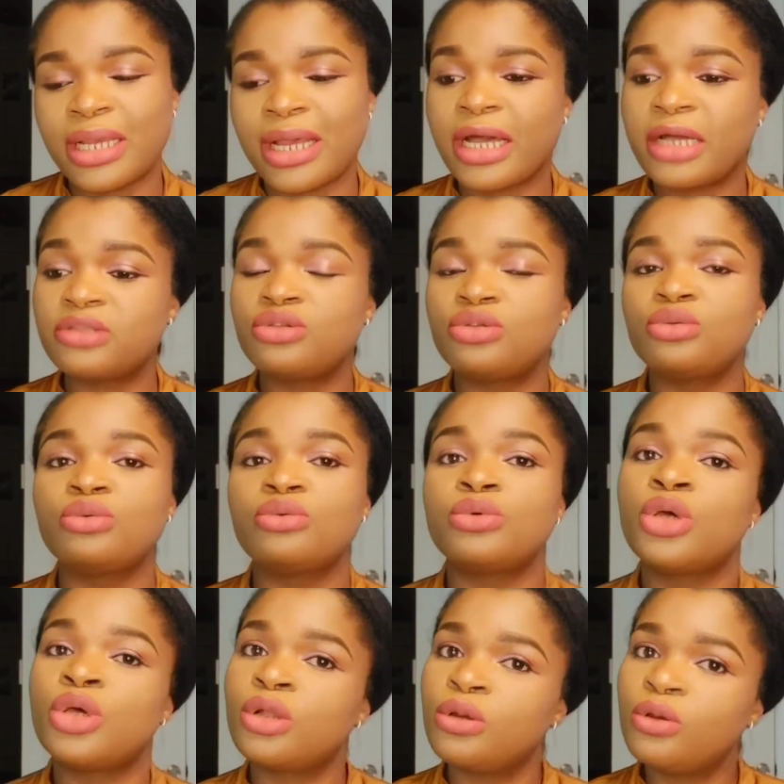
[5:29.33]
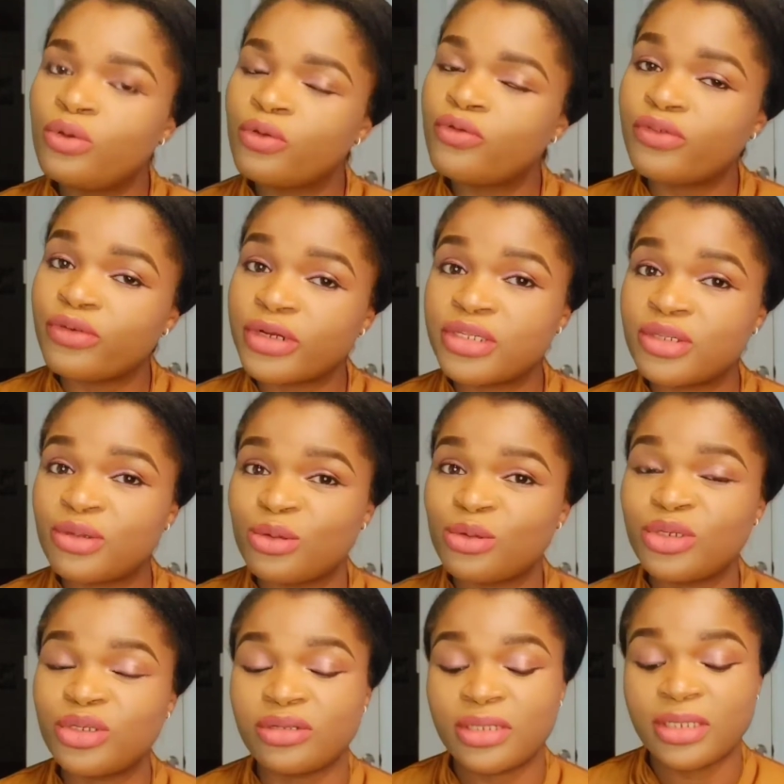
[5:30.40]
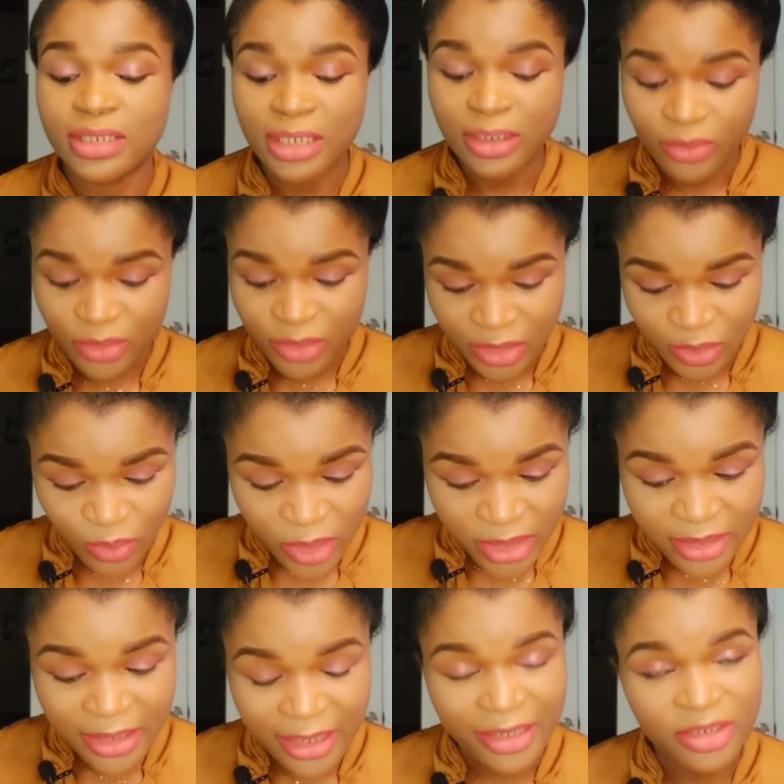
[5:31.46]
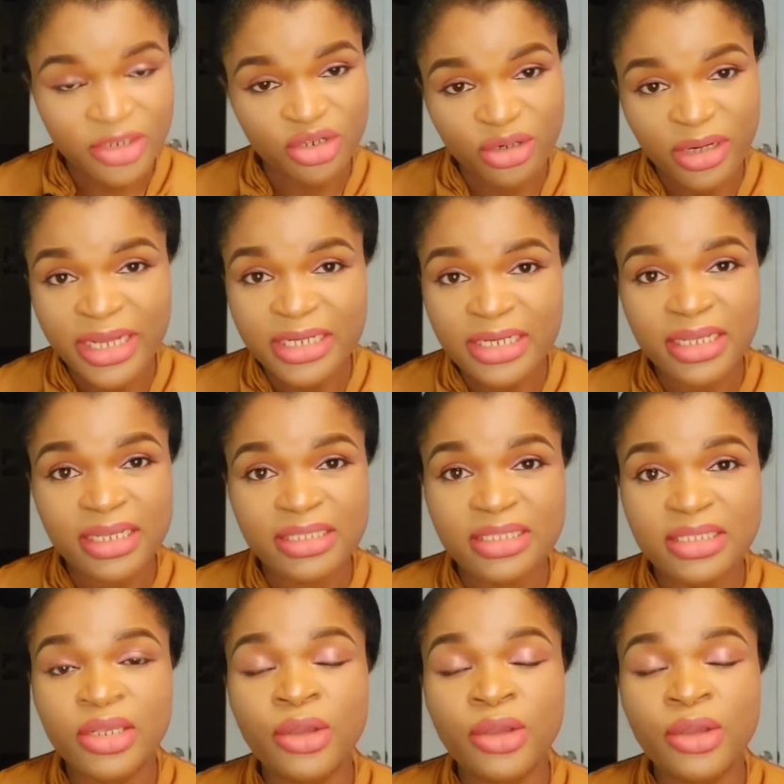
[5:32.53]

I had to look for a solution, and that was when I tried that